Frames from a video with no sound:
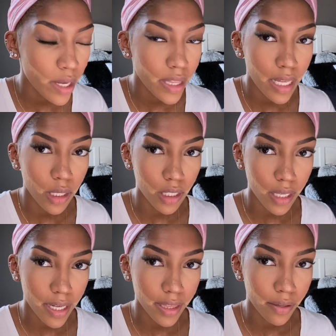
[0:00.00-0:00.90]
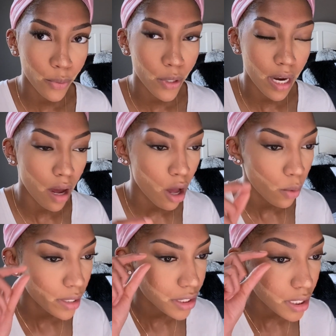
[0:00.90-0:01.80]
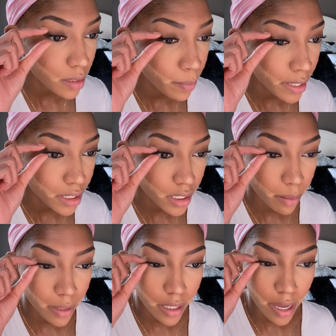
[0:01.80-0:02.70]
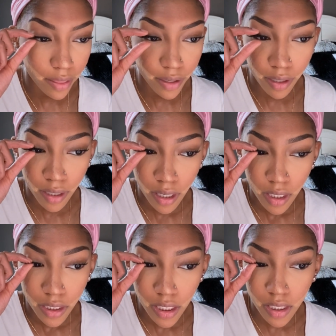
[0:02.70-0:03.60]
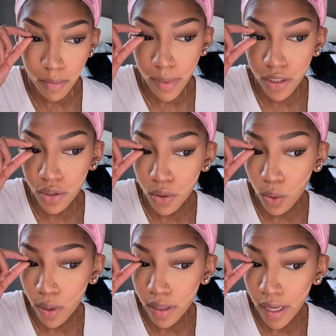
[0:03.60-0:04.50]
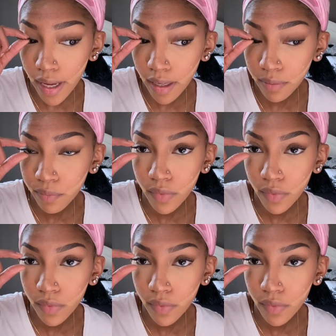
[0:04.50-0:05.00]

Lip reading: when they look like they're on, I always just pinch them together just to make sure that